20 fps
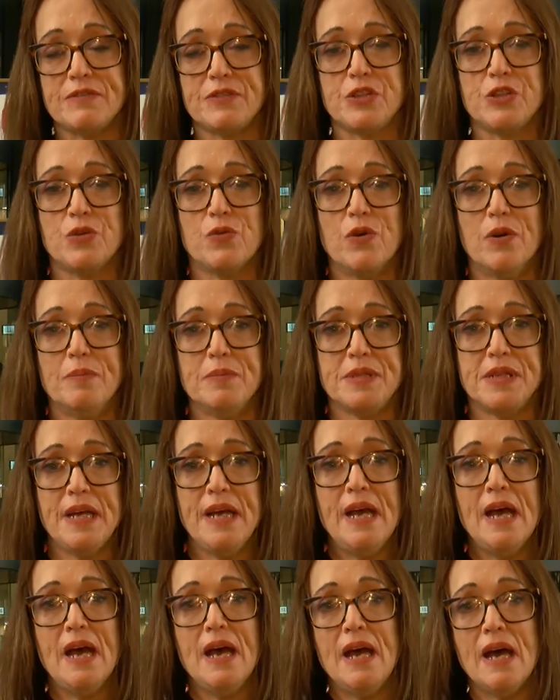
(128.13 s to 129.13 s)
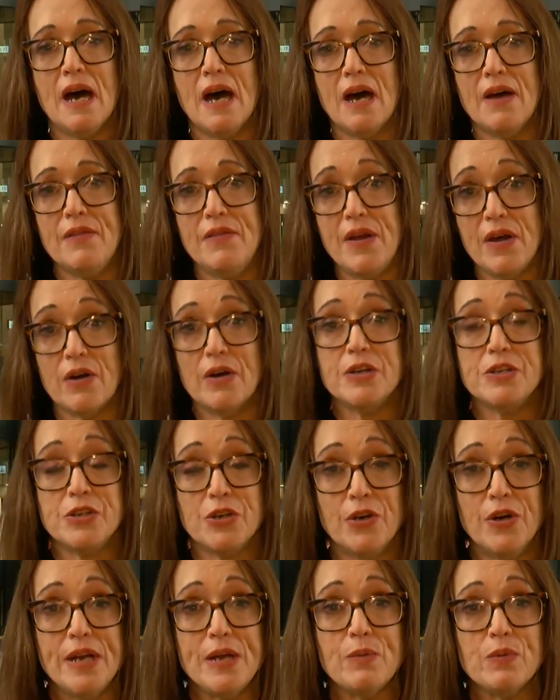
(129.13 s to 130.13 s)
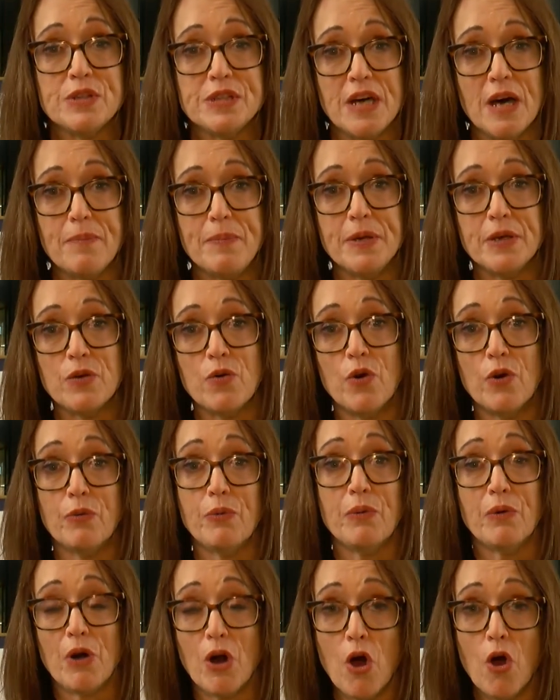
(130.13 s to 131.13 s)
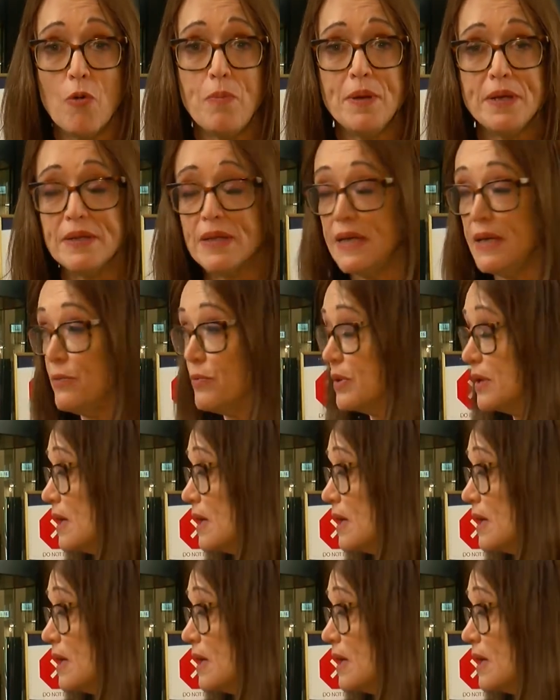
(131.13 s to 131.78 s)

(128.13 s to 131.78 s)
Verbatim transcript: Storms, uh, their attorney, was up in court. We were hoping that he would